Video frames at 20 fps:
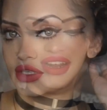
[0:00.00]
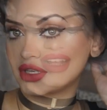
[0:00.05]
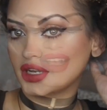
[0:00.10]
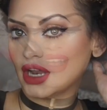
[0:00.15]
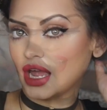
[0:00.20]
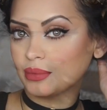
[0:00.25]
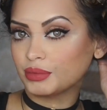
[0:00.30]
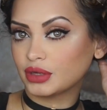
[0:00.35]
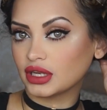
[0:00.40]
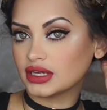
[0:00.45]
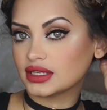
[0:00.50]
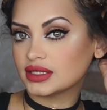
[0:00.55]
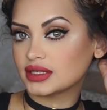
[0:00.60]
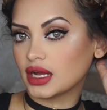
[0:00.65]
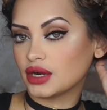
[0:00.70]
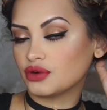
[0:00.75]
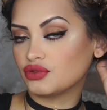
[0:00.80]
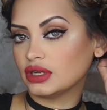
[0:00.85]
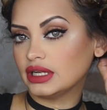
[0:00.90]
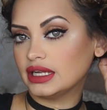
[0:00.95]
So now I'm going to
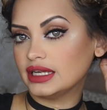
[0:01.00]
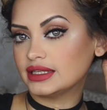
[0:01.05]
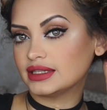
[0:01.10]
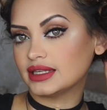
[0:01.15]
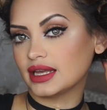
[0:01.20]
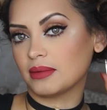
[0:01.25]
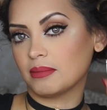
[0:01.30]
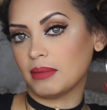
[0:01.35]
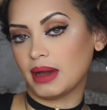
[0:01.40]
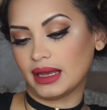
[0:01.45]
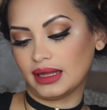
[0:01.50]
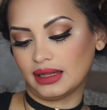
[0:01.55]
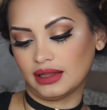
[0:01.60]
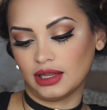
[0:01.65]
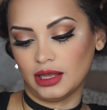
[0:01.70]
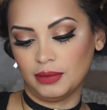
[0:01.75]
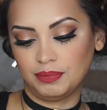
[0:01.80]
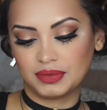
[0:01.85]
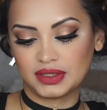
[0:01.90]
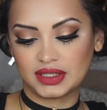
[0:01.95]
start releasing my
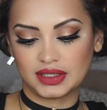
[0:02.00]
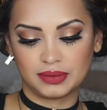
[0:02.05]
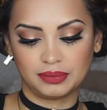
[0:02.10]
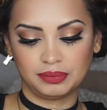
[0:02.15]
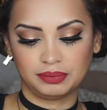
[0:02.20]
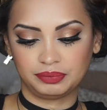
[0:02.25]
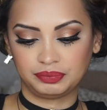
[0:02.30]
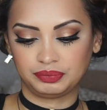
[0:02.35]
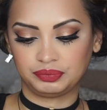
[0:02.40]
clips.